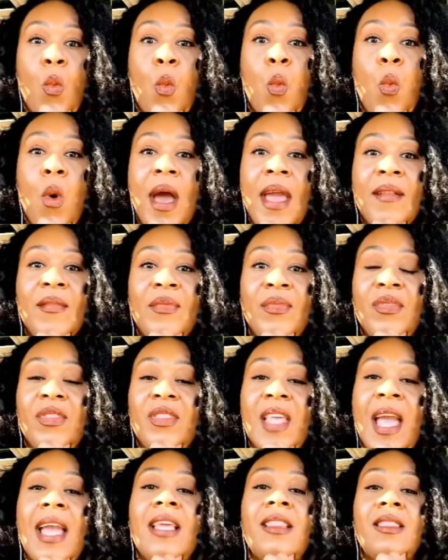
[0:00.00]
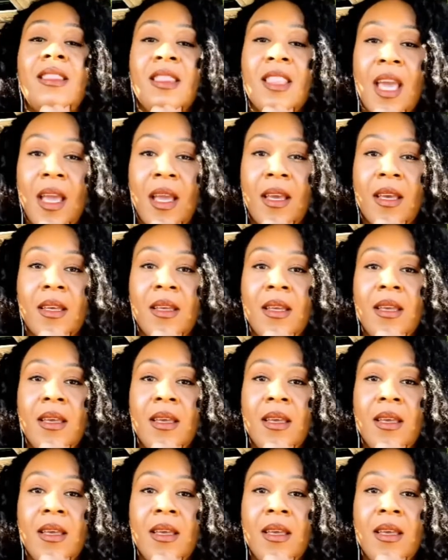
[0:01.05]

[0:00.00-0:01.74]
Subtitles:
what they think